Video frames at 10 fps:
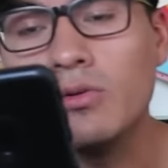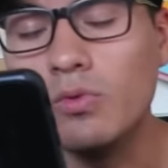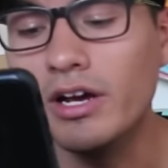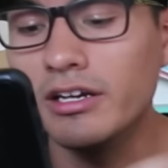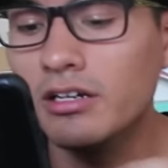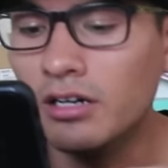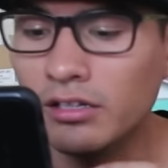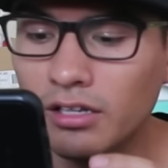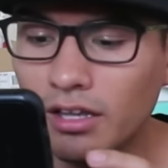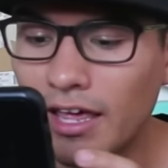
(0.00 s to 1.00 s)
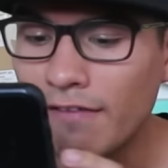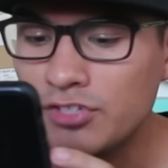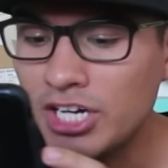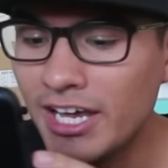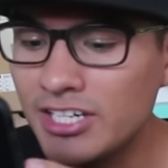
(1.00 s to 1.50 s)
right here on the left
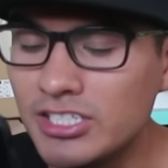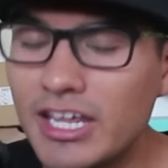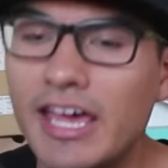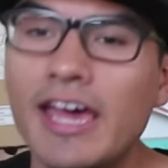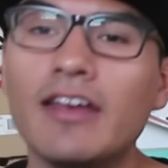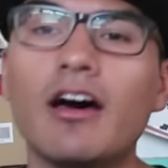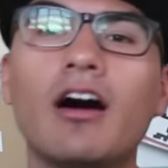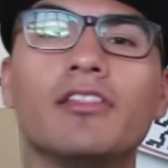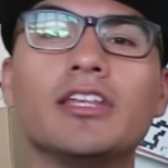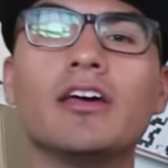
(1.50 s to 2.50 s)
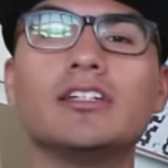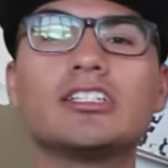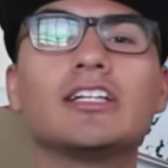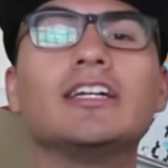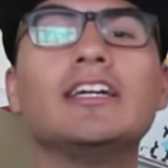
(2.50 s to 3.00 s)
chest and on the
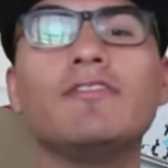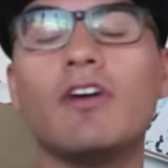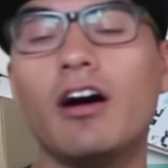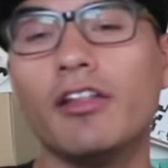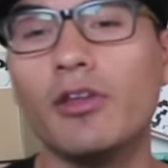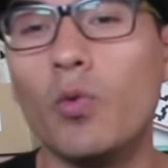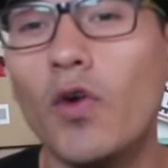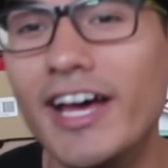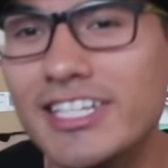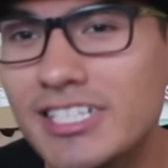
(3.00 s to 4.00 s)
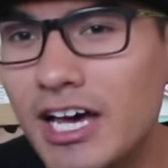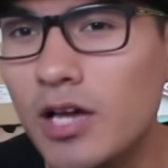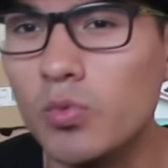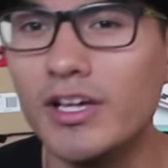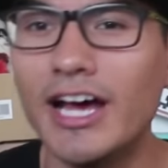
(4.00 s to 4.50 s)
sleeve on the right
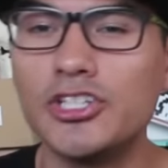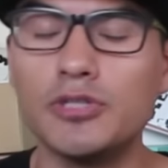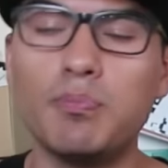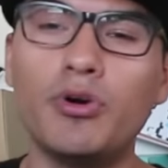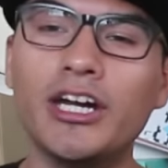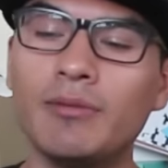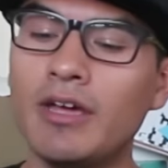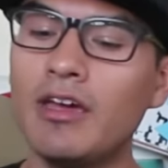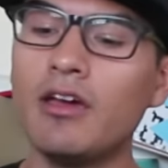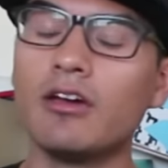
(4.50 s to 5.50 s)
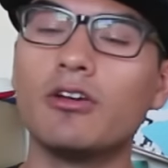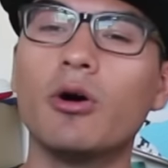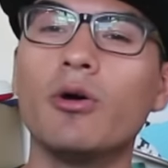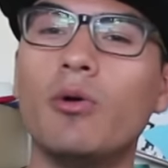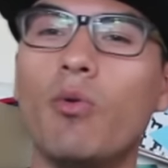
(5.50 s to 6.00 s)
side we got Supreme
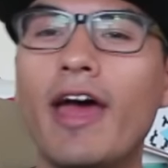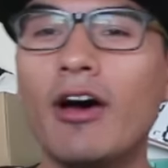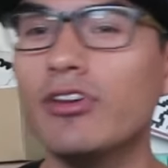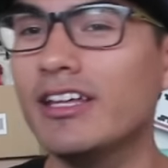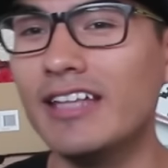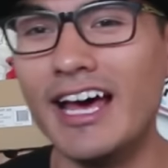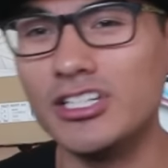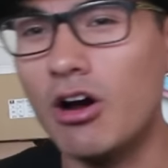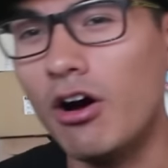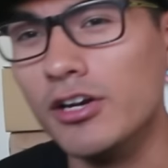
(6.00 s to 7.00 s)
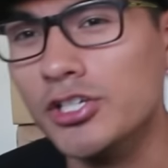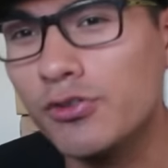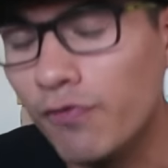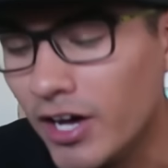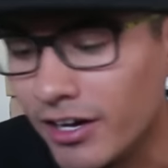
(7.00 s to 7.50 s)
going around it. That's hard as
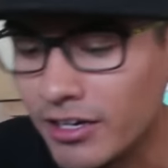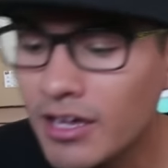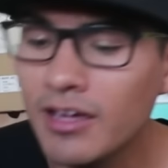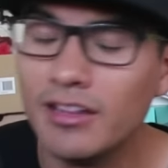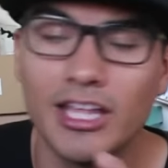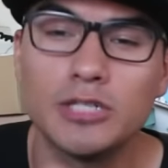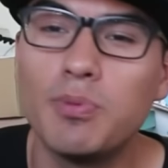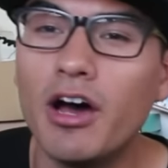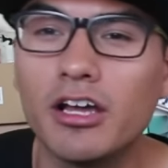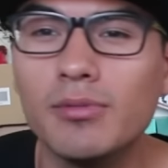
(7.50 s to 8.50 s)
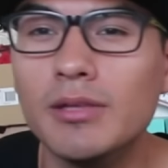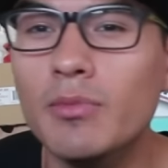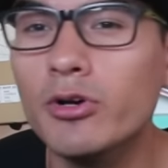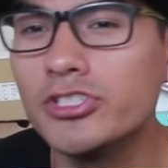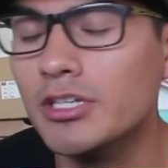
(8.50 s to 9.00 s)
fuck. That's probably going to be the
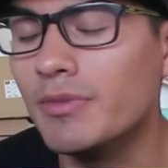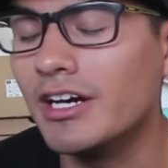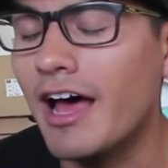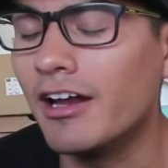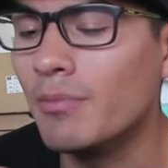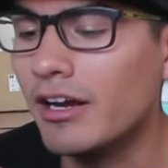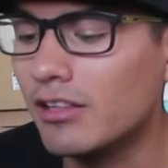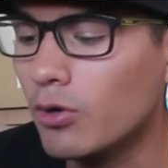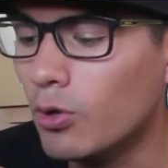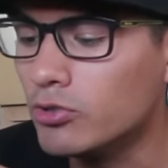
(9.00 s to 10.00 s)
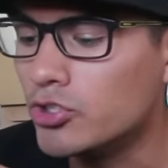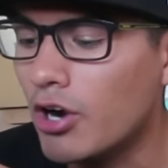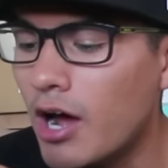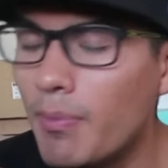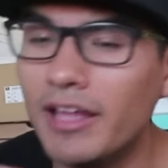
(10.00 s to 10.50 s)
most limited item out of the whole
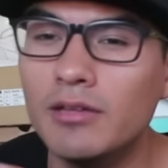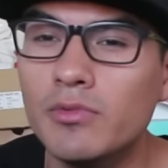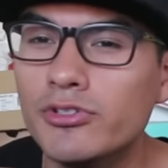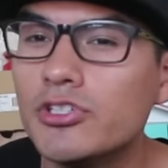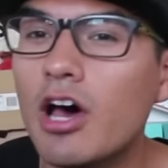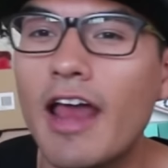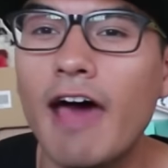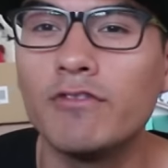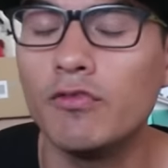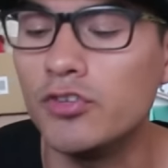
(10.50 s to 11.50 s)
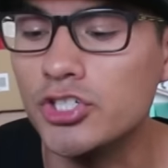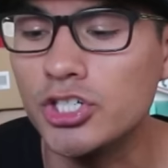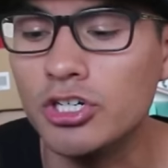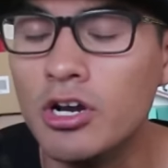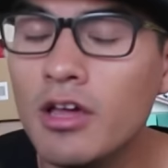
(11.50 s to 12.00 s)
drop and the most sought after for
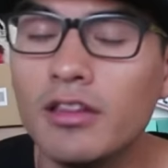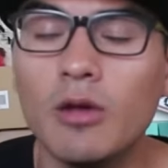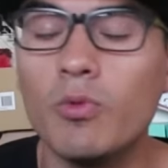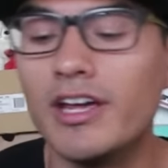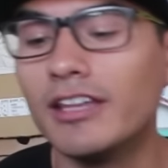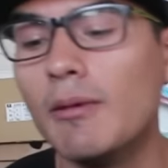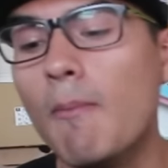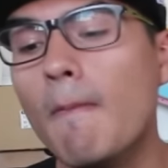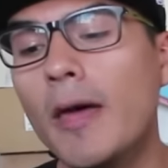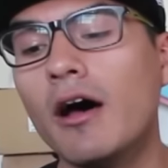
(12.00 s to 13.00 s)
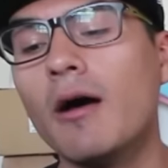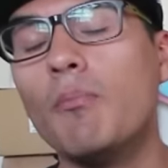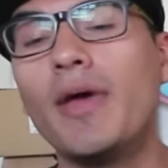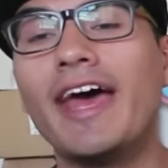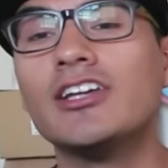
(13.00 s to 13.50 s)
sure. Then we got the uh,
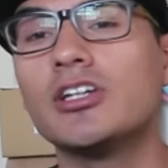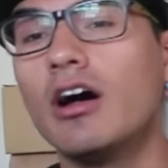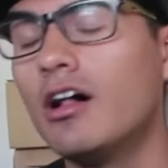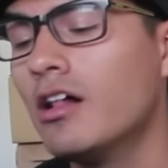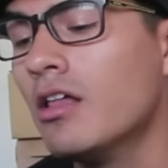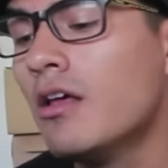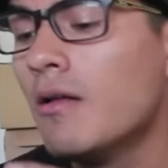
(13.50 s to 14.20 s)
pants, all